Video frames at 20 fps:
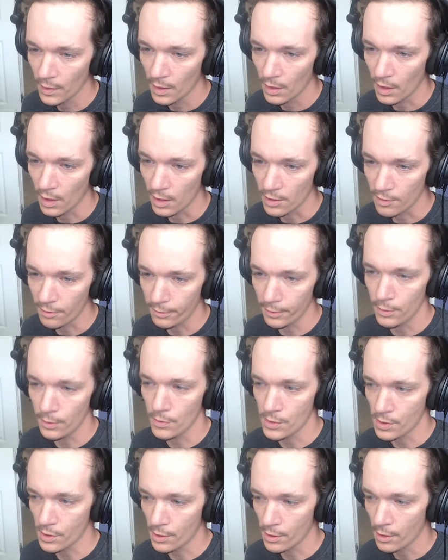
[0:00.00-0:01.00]
uh,
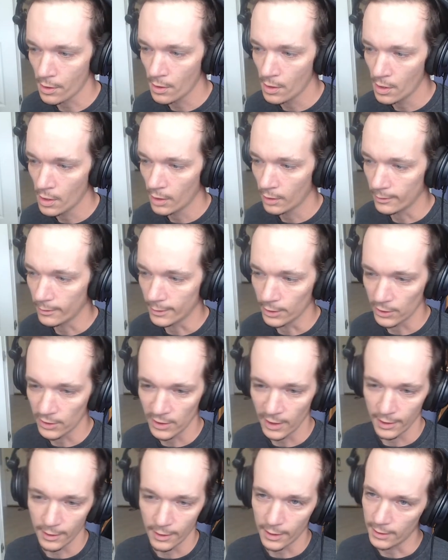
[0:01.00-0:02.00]
diffuser, which is,
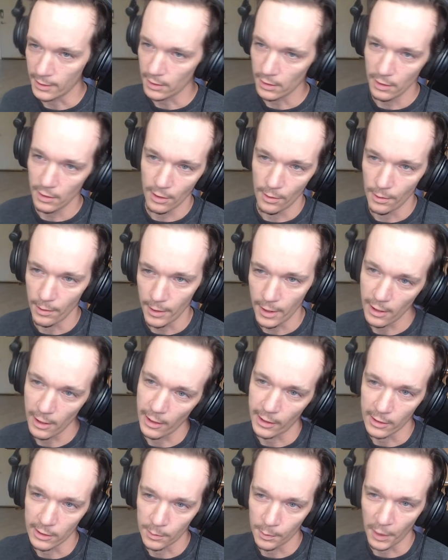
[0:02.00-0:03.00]
is literally like
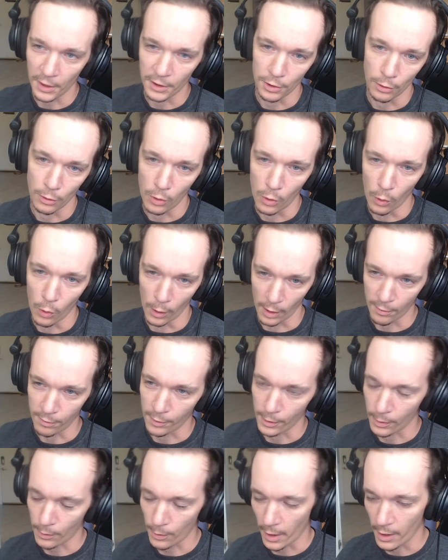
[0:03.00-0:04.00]
a special cork for
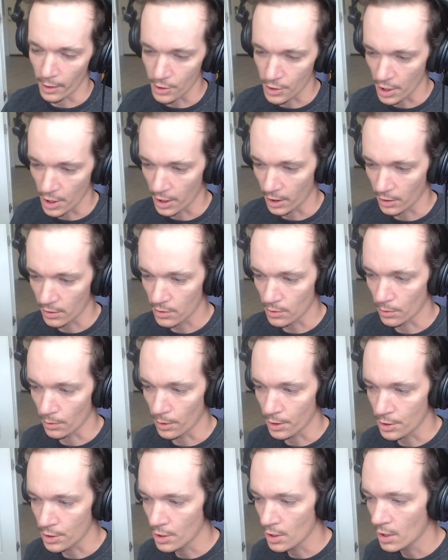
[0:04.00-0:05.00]
cryogenic
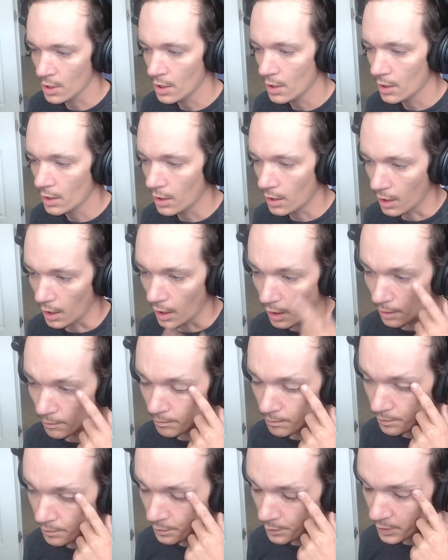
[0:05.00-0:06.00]
storage. Uh,
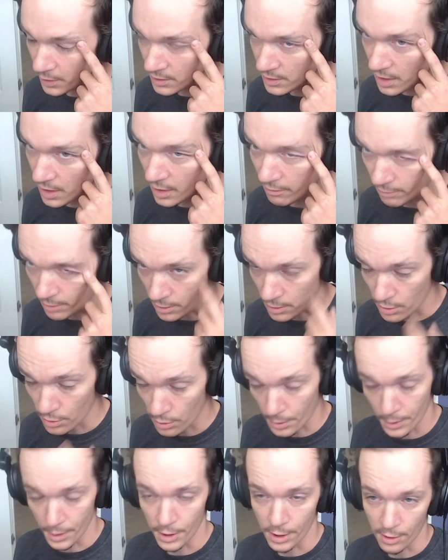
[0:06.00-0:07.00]
but it's not even a
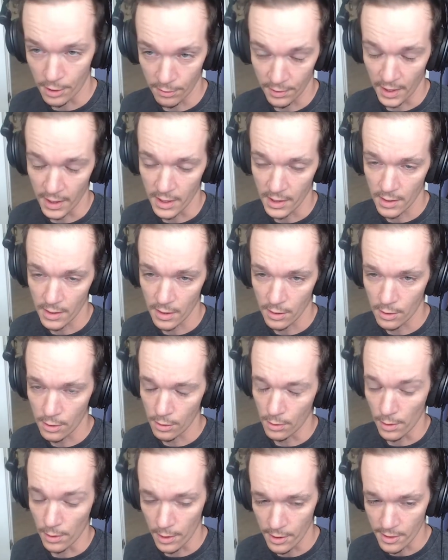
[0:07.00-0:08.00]
storage device. A
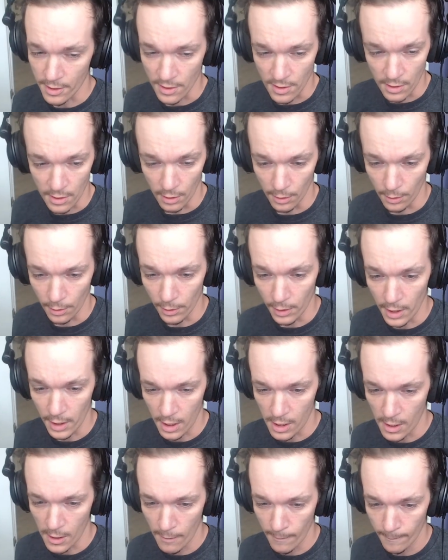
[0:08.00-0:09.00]
dewar is
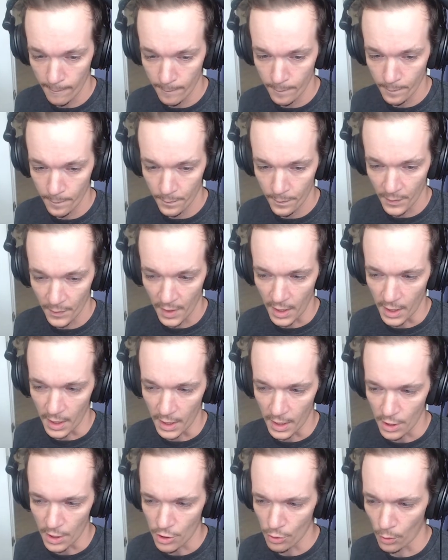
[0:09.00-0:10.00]
literally
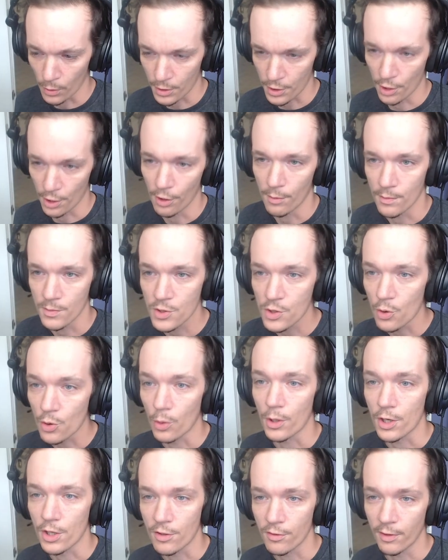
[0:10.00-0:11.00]
a short-term
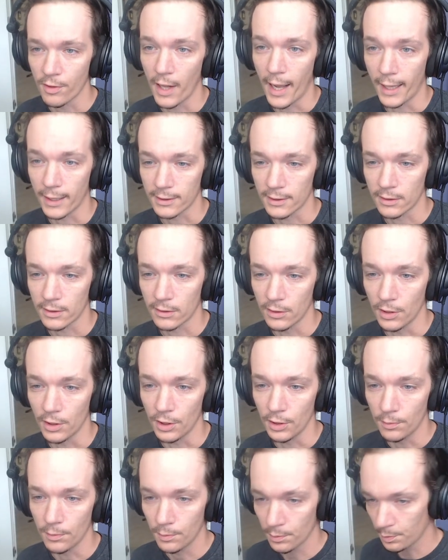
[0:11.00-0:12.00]
storage flask. So
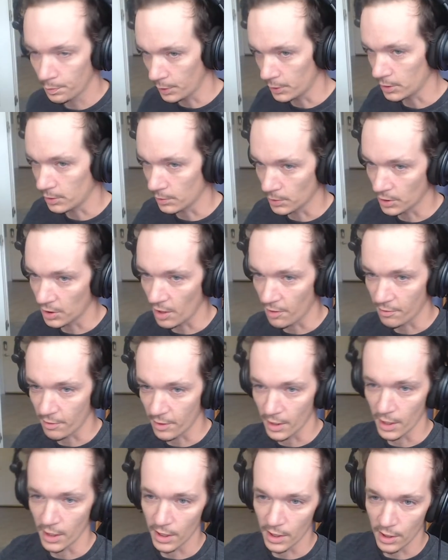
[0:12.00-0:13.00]
you put some stuff in
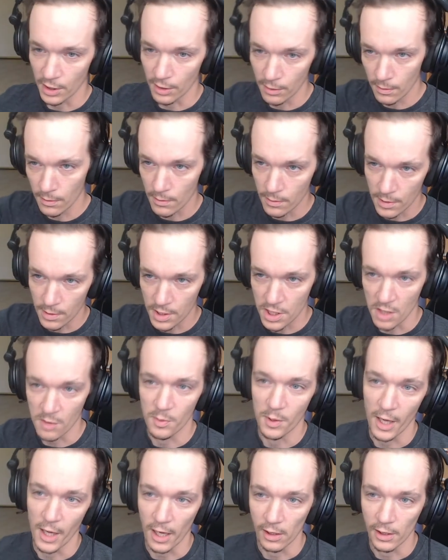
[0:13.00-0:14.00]
it, you dump
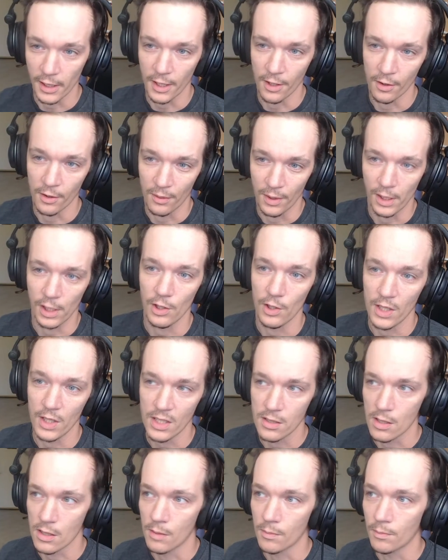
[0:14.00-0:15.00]
it out later when you need
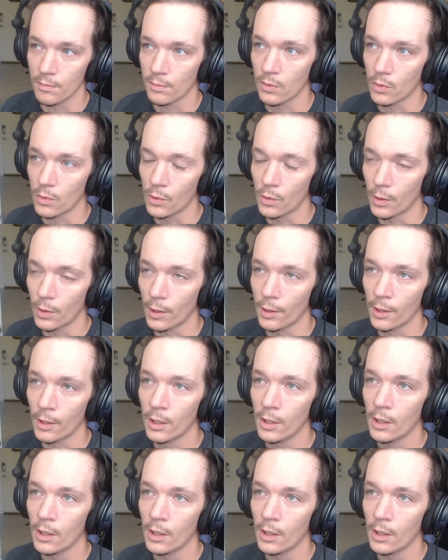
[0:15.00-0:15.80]
some, or